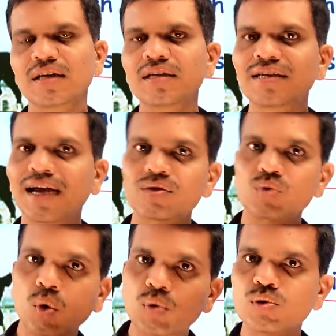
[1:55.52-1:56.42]
it has
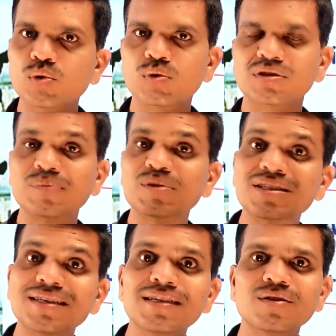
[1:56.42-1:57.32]
also some
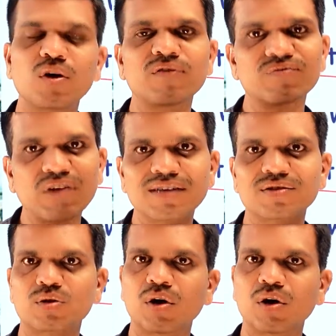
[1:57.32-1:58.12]
stint of facts,